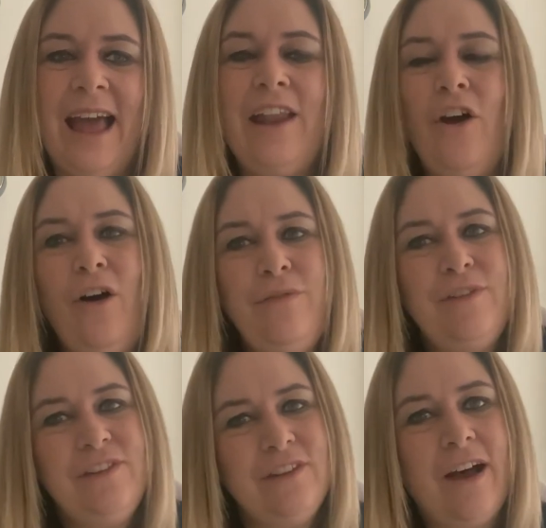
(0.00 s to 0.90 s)
And
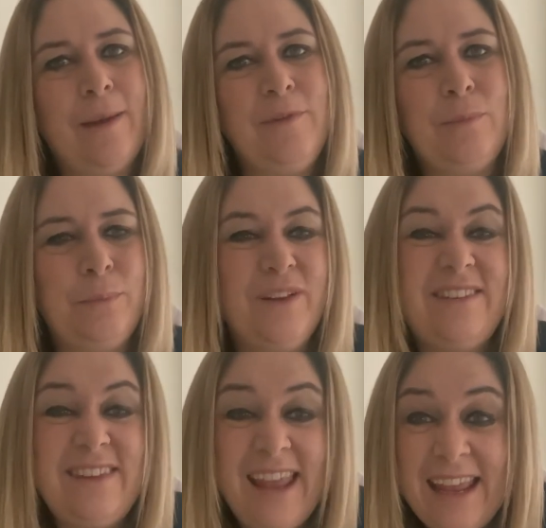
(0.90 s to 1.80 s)
oftentimes,
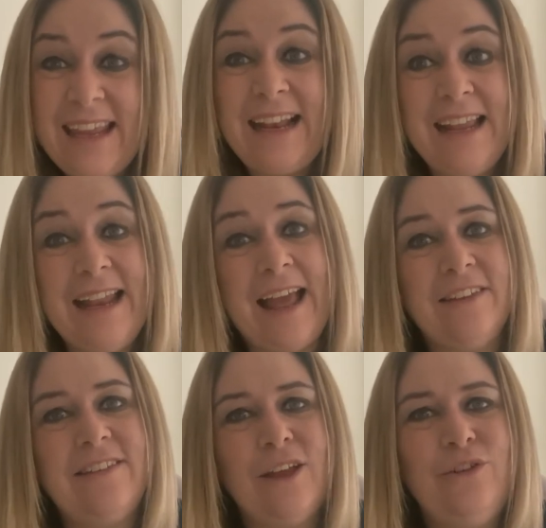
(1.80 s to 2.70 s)
particularly in our
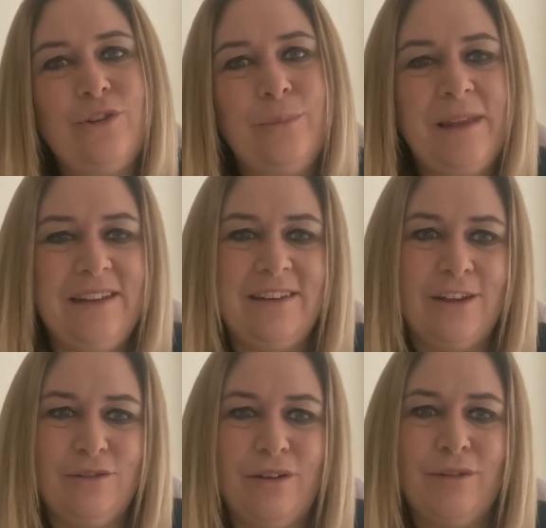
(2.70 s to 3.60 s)
social
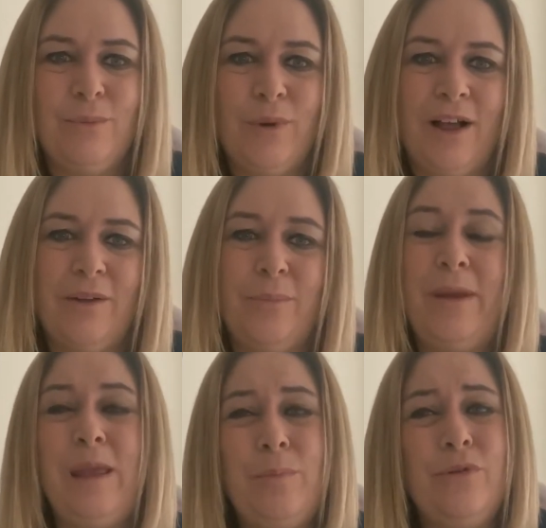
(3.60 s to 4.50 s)
media driven world,
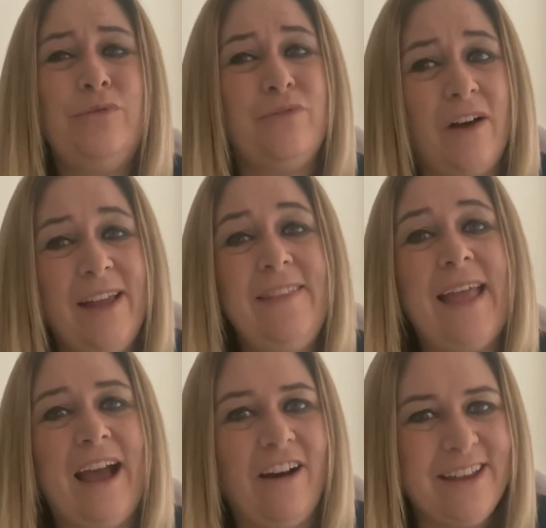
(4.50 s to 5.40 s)
people find
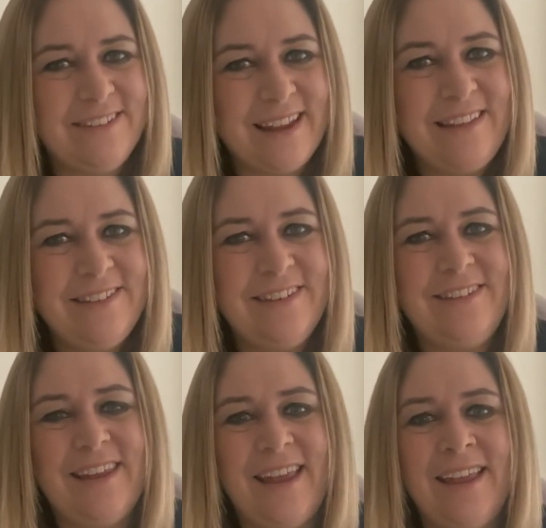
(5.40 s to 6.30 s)
their
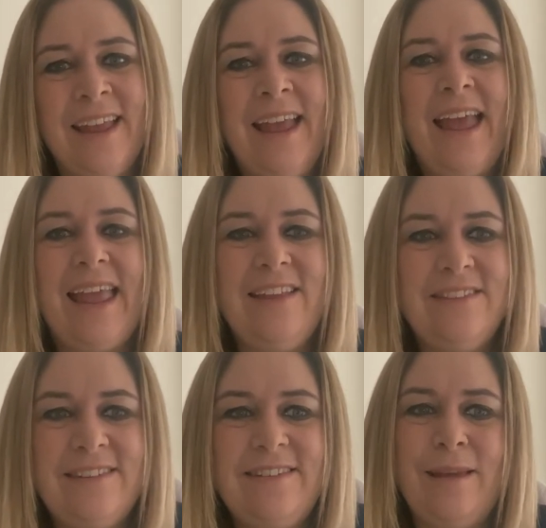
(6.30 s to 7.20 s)
identity in
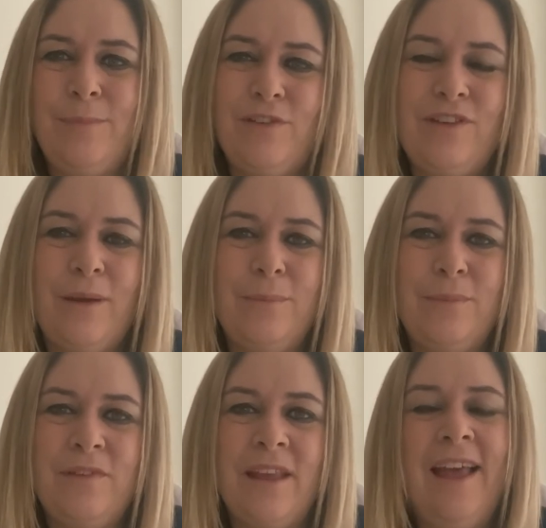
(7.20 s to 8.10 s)

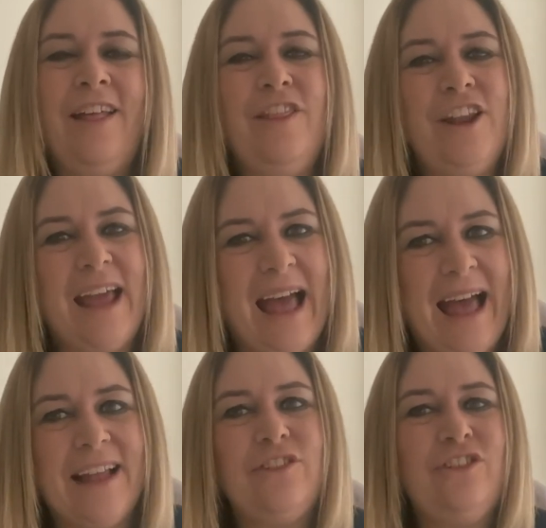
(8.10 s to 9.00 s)
symptoms that are
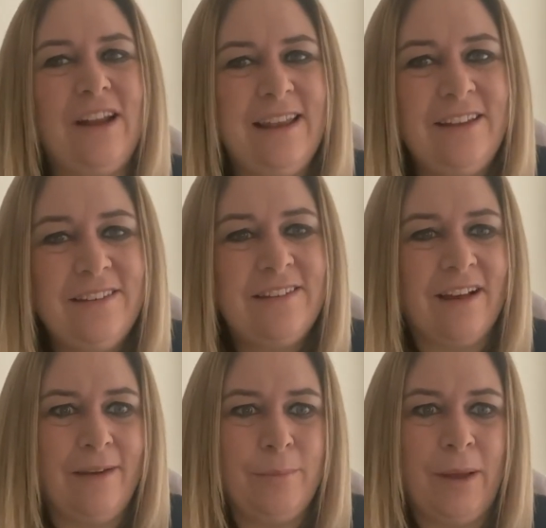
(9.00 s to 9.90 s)
actually
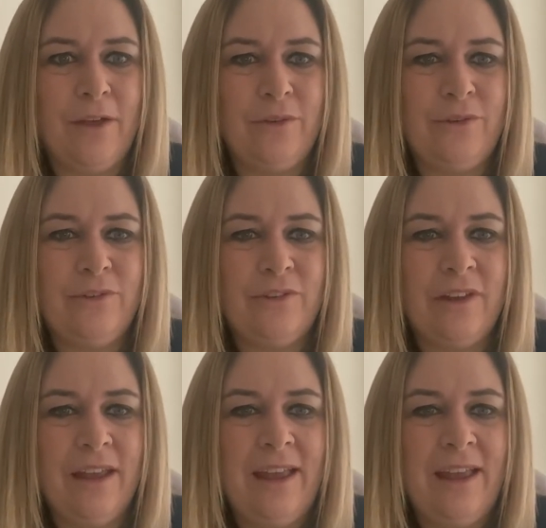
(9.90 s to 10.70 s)
signposts.